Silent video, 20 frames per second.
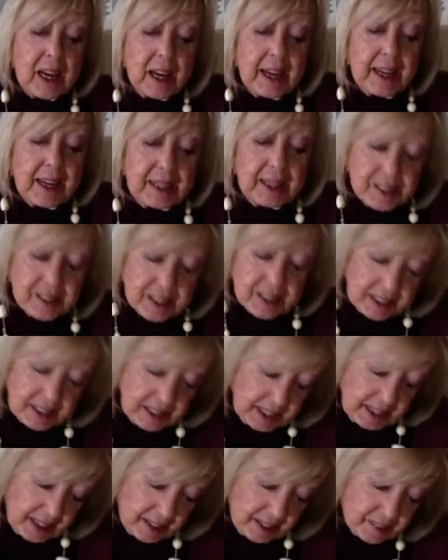He said,
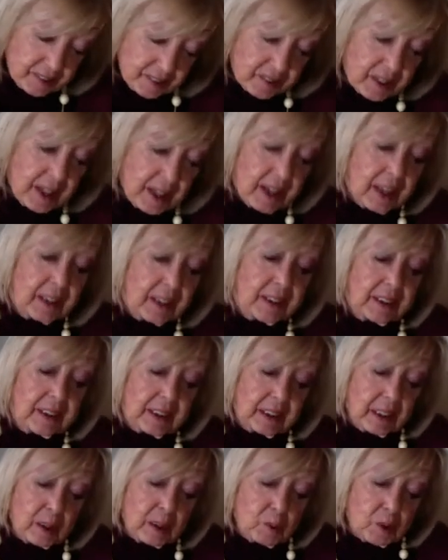yes.
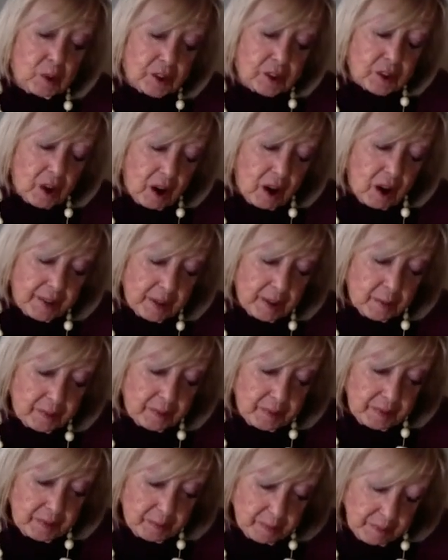Lily was on the
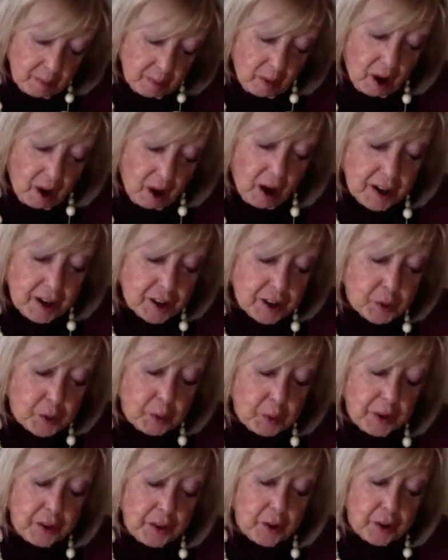march
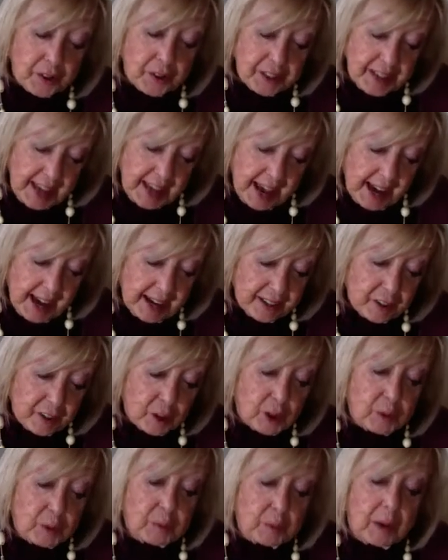with her dad.
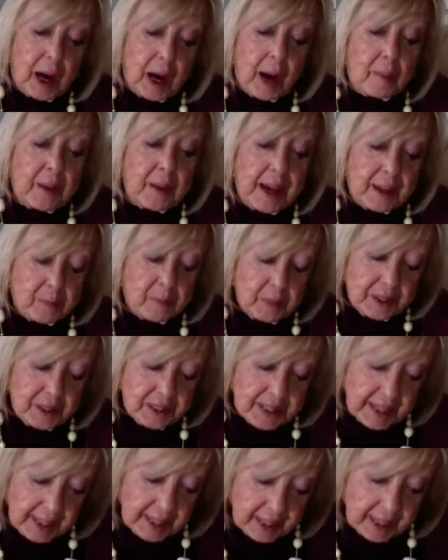Her mom had been
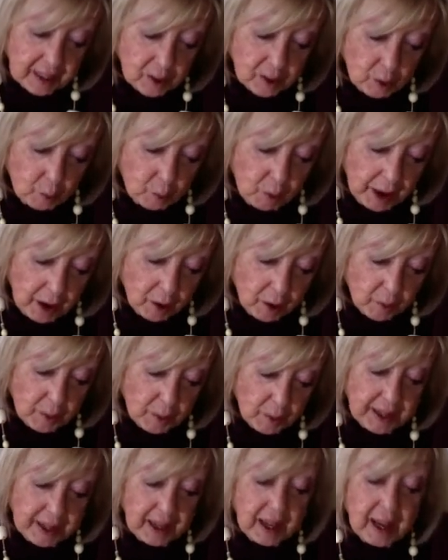taken away
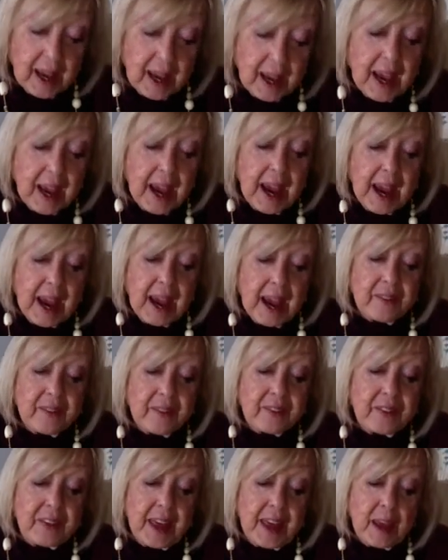already,
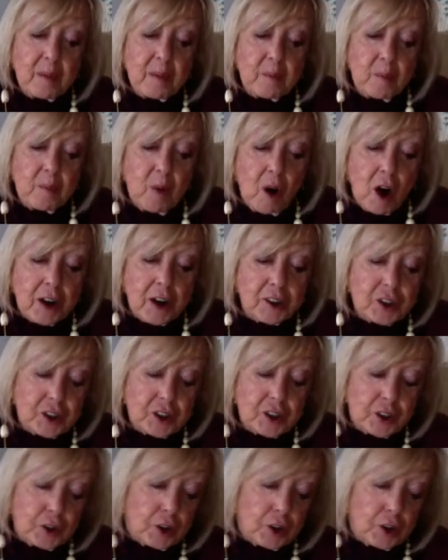and they marched